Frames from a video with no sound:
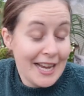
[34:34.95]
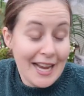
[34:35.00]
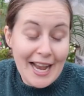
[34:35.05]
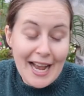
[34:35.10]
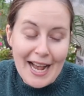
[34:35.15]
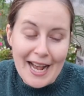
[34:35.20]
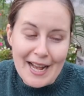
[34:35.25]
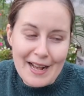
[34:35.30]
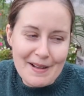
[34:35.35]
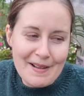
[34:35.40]

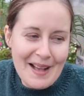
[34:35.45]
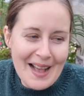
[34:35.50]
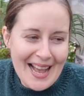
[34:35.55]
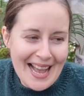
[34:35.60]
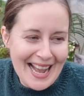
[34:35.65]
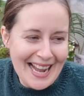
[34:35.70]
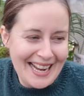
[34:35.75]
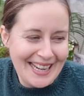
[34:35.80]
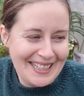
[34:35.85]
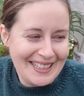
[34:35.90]

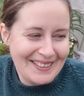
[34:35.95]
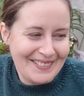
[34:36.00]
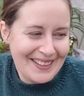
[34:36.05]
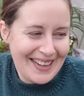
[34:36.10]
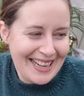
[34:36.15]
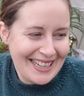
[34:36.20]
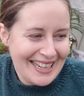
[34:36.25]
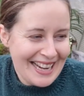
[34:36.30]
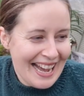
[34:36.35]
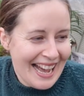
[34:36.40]

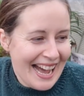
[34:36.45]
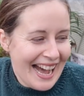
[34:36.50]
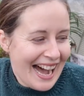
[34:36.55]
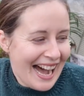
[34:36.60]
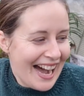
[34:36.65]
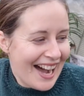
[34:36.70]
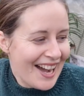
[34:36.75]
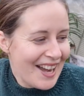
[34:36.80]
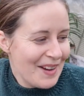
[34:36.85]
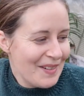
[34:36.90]
Anyway,
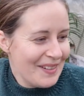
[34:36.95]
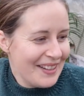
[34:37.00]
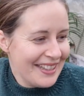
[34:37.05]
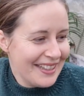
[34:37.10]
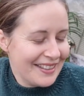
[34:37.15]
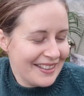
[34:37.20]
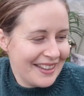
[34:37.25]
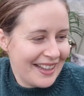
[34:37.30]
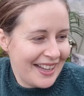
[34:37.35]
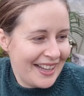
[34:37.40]
I
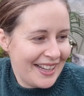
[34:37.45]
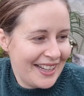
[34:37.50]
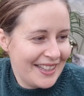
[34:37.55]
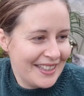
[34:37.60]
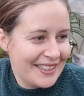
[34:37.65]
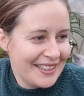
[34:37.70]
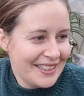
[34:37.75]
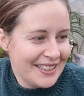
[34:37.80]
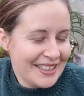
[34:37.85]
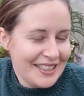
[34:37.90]
will
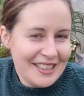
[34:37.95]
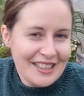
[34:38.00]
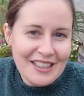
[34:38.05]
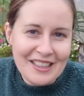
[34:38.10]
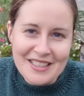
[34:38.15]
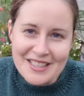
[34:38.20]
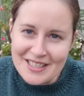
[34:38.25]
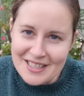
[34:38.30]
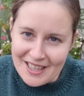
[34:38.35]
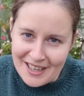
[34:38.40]

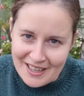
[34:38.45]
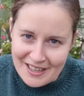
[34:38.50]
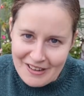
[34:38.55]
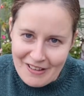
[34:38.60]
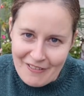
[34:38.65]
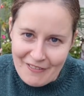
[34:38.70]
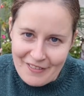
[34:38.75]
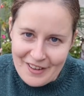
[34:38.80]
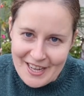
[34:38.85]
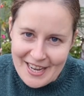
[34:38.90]
sign
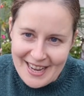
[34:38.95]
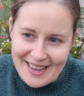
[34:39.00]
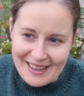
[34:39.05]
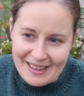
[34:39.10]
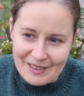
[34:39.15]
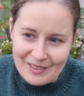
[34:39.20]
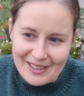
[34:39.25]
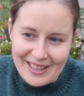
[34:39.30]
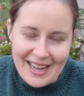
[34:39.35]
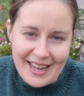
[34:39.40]
off for
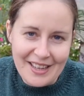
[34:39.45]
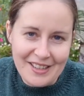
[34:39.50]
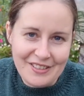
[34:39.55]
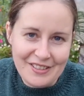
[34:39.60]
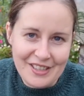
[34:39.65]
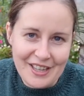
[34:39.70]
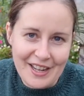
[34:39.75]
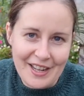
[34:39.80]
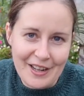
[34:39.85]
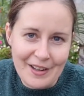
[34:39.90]
now
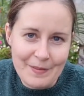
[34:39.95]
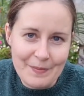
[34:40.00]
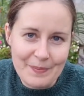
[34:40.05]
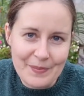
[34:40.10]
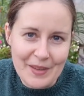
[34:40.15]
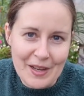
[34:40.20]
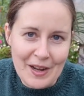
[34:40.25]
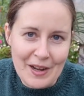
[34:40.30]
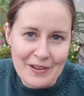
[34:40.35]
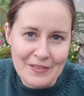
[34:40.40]
and
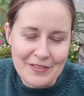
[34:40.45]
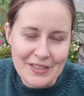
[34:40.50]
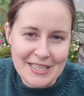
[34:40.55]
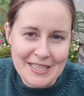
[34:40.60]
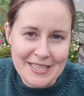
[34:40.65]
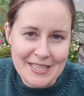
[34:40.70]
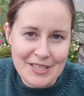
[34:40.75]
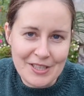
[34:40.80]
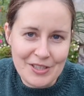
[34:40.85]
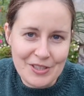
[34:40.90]
hopefully
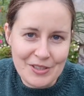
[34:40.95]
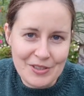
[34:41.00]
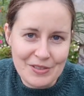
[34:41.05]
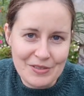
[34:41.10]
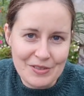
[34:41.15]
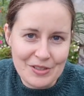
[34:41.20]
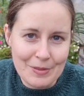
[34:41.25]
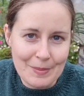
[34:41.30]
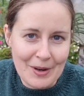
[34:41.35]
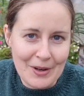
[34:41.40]
see you
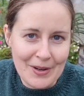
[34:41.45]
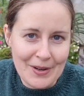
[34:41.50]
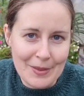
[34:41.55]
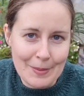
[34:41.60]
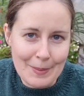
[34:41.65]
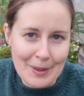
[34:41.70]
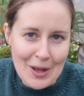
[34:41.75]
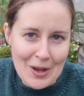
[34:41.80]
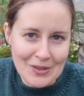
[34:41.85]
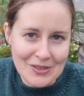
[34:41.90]
tomorrow at the
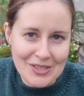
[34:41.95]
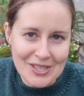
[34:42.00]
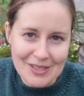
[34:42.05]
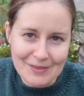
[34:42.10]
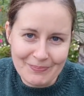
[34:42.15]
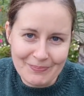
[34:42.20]
plot.